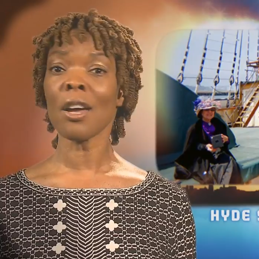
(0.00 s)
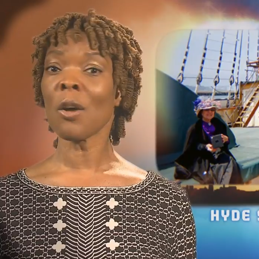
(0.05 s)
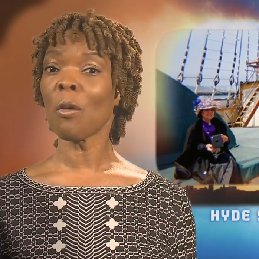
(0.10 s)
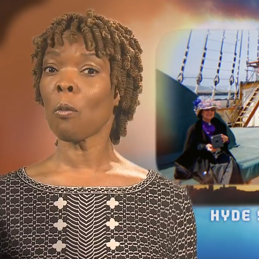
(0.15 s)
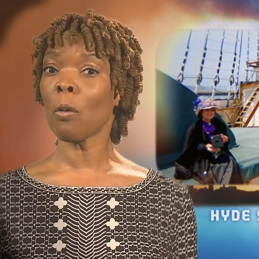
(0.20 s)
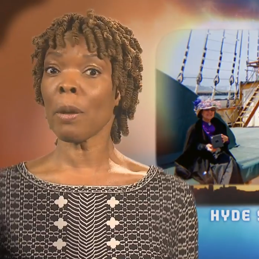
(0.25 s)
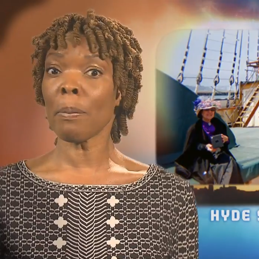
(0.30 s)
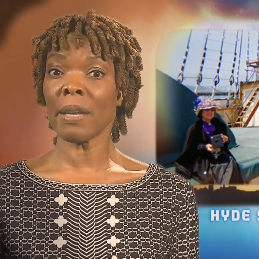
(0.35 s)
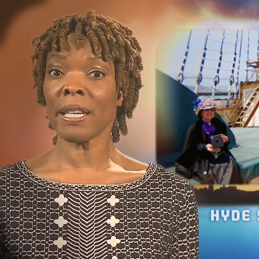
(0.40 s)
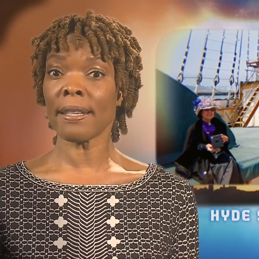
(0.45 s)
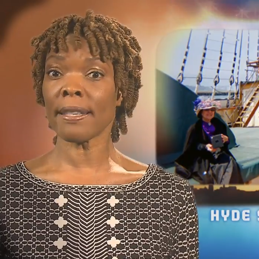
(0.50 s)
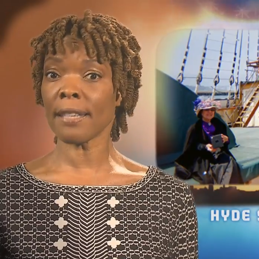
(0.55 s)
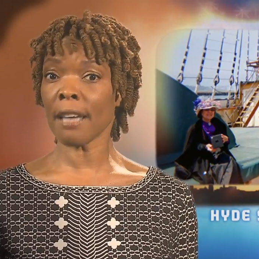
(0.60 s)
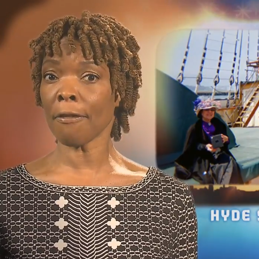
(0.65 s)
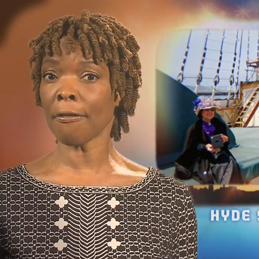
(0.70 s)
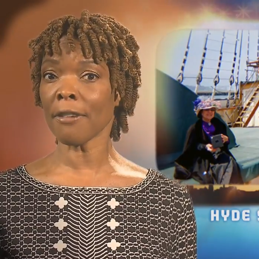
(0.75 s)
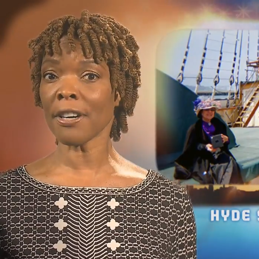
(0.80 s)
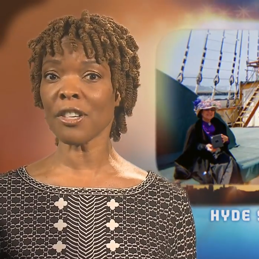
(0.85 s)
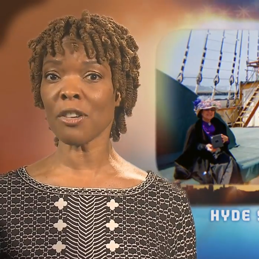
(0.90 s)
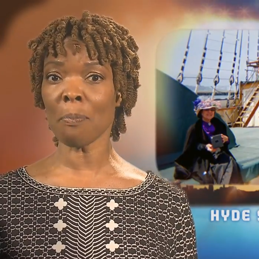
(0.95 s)
women's
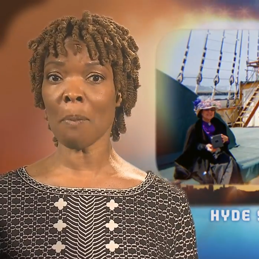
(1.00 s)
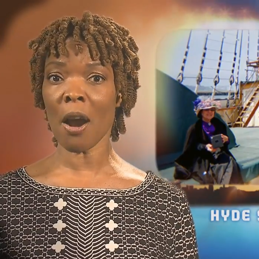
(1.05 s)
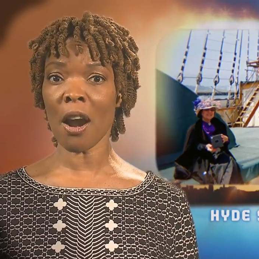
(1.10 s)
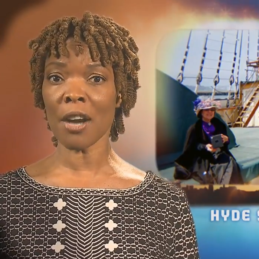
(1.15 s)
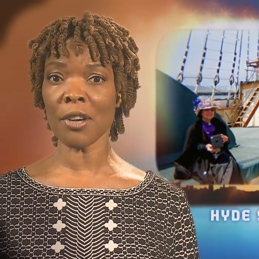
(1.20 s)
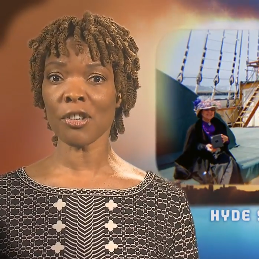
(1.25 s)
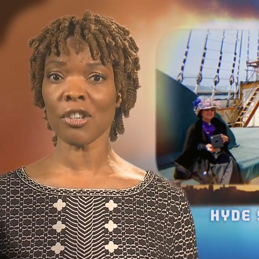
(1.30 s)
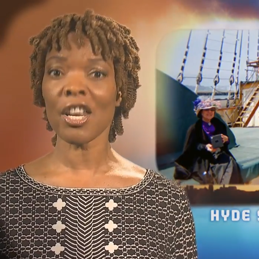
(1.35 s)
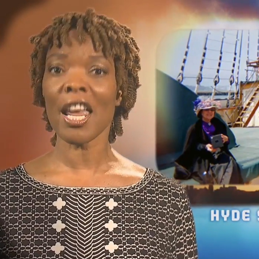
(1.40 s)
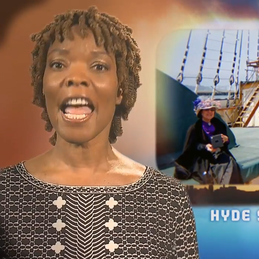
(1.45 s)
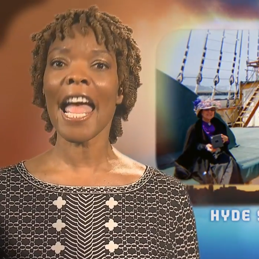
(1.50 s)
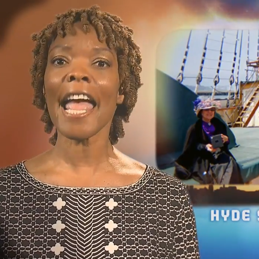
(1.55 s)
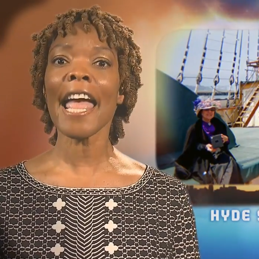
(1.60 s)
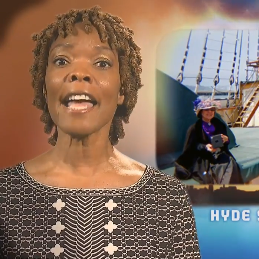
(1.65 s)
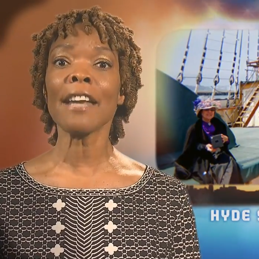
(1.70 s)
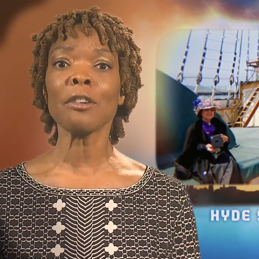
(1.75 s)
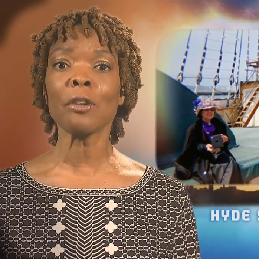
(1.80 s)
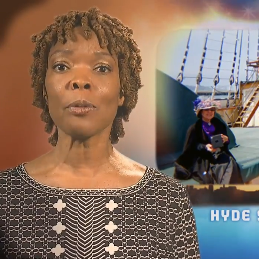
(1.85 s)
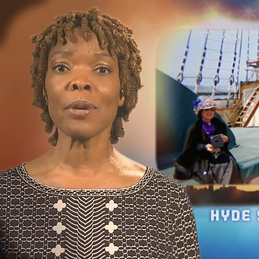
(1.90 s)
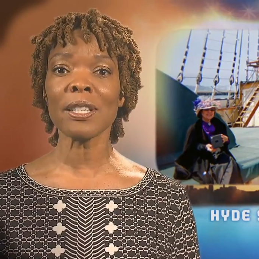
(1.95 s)
suffrage march,
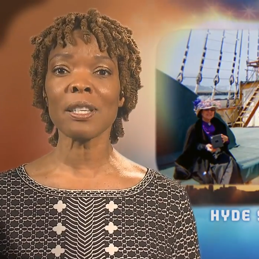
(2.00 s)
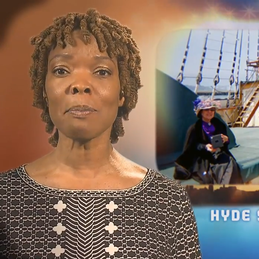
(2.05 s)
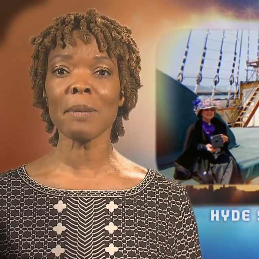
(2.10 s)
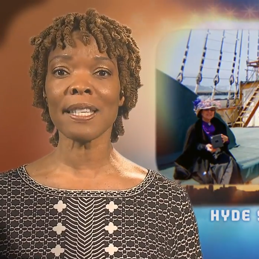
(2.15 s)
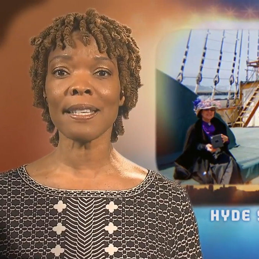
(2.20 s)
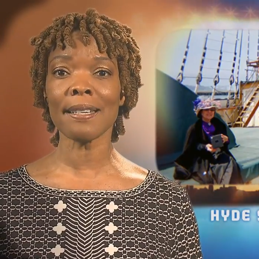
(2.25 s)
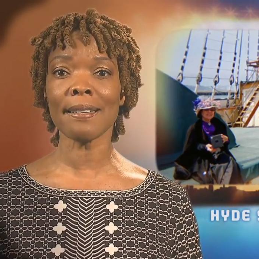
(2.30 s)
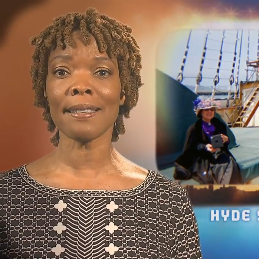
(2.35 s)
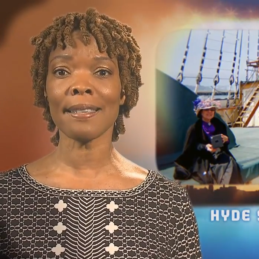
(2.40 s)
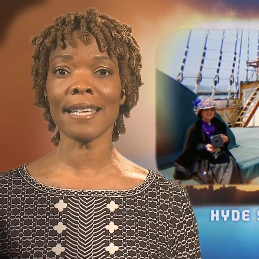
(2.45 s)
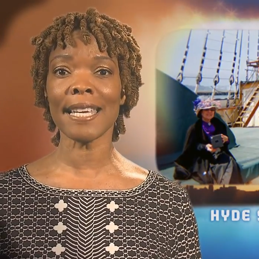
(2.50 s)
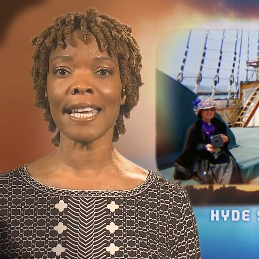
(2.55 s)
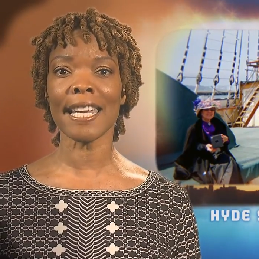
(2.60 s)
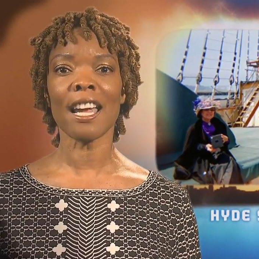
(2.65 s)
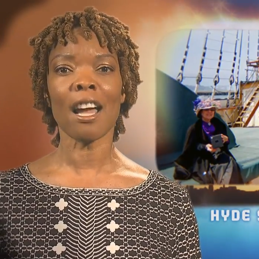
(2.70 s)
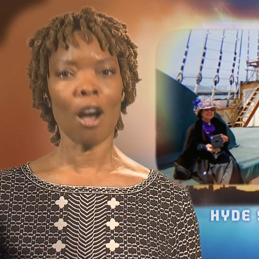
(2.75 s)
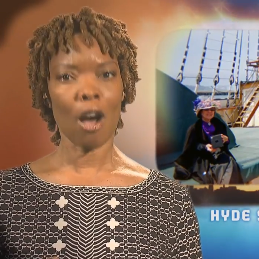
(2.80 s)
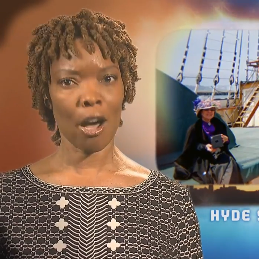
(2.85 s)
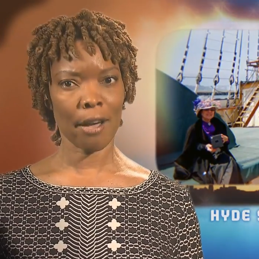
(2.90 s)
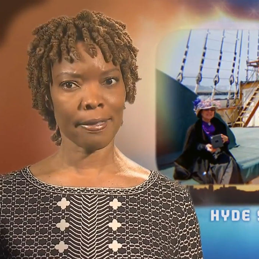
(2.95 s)
and Christmas at Sea,
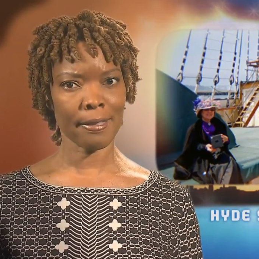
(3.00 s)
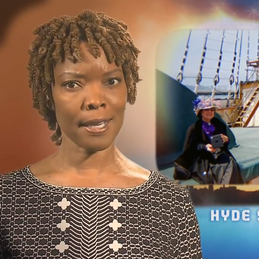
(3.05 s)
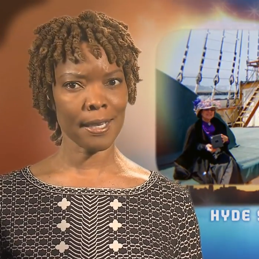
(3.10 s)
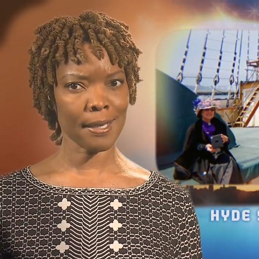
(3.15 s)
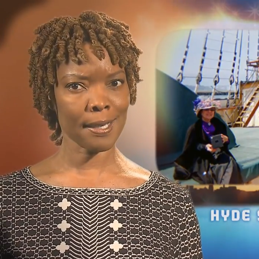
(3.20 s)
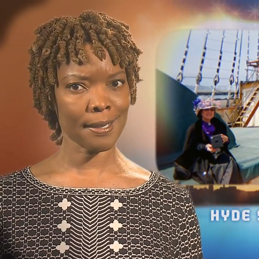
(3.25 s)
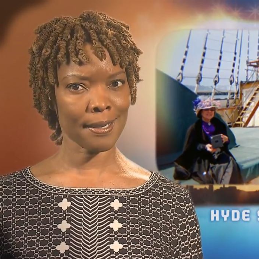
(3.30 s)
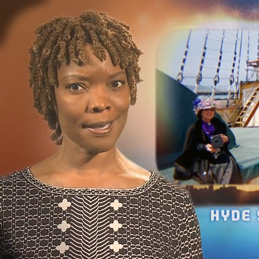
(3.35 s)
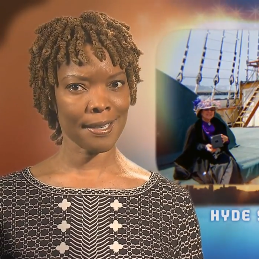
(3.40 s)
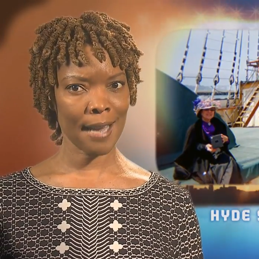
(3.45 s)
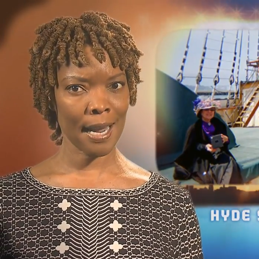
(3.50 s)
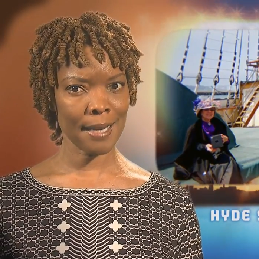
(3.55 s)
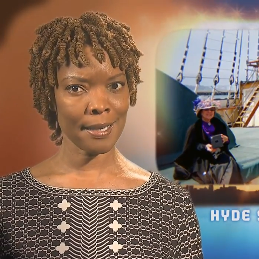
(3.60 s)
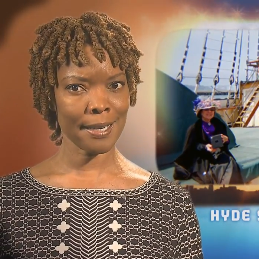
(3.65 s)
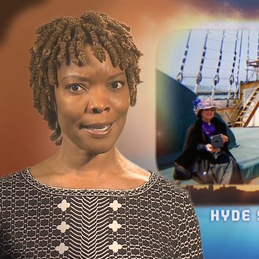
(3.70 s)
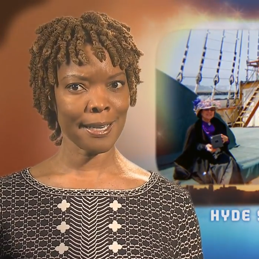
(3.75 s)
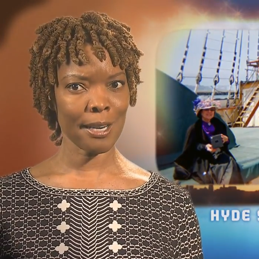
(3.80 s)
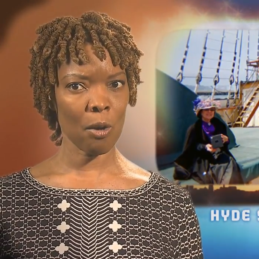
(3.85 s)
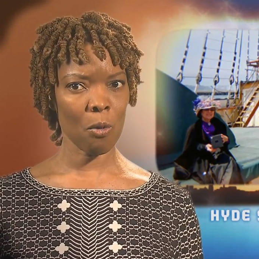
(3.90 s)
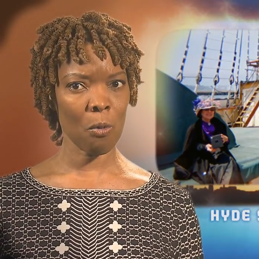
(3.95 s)
authentic to
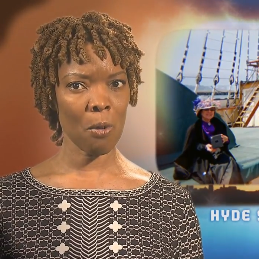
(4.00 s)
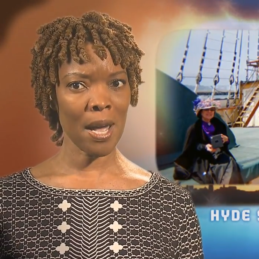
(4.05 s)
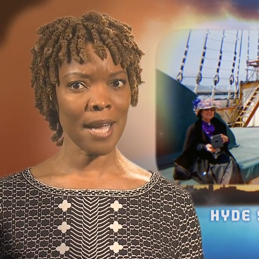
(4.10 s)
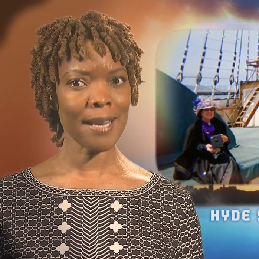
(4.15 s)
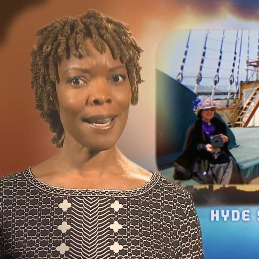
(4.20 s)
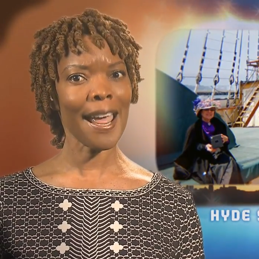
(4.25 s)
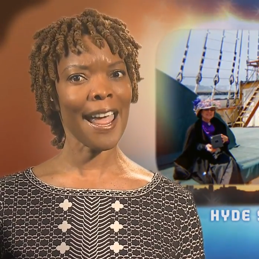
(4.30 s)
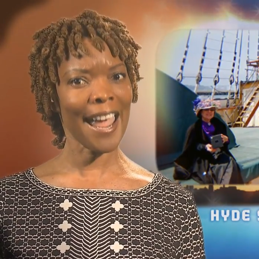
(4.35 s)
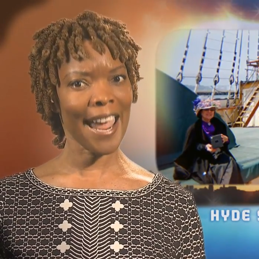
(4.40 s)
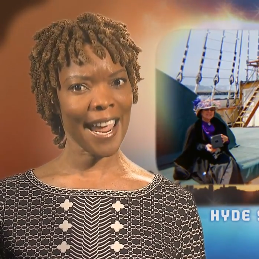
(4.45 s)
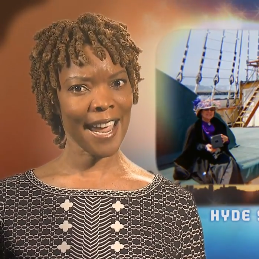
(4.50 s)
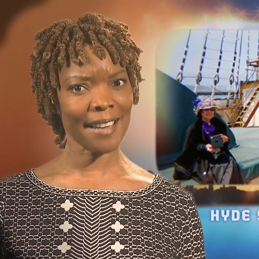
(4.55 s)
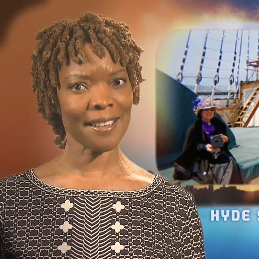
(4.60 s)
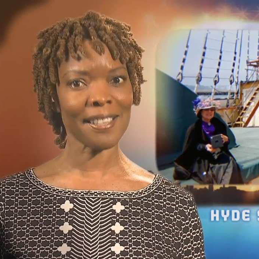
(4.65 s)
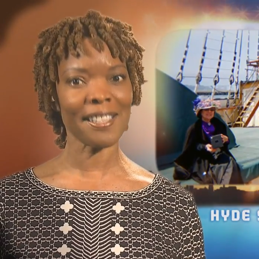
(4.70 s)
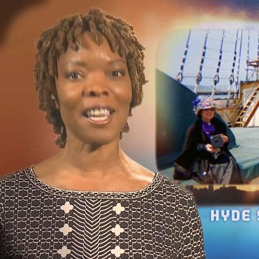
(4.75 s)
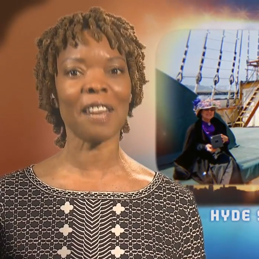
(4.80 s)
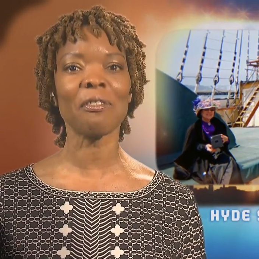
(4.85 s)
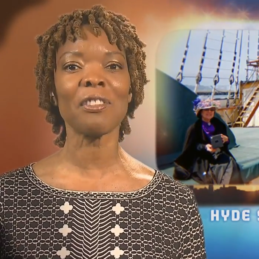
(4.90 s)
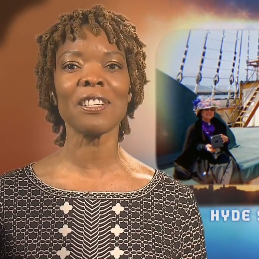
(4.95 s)
1901 and
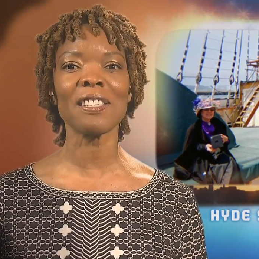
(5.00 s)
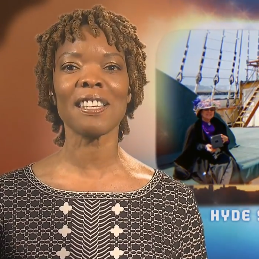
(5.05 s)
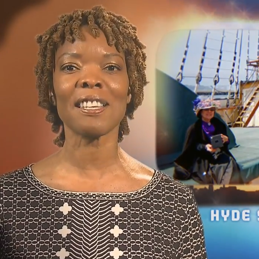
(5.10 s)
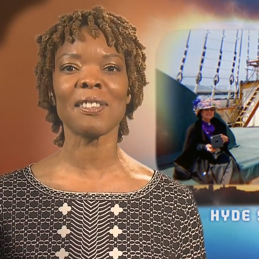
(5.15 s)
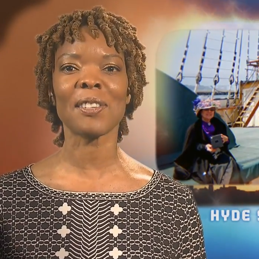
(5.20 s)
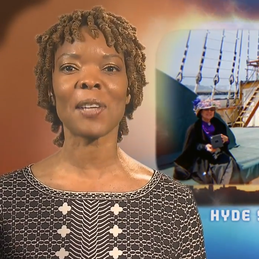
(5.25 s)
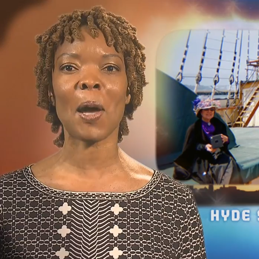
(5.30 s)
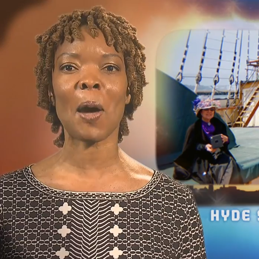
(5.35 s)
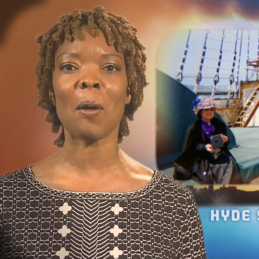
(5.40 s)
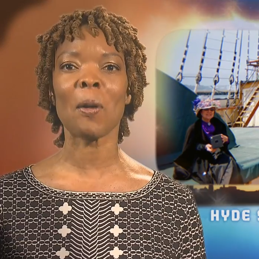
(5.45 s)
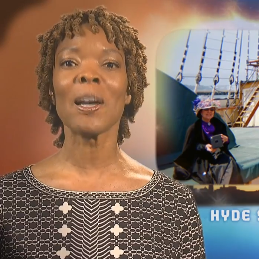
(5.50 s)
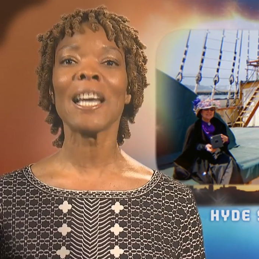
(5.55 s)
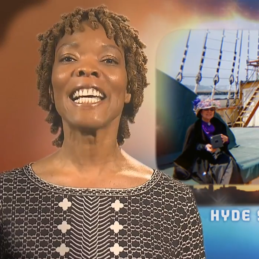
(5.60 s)
San Francisco.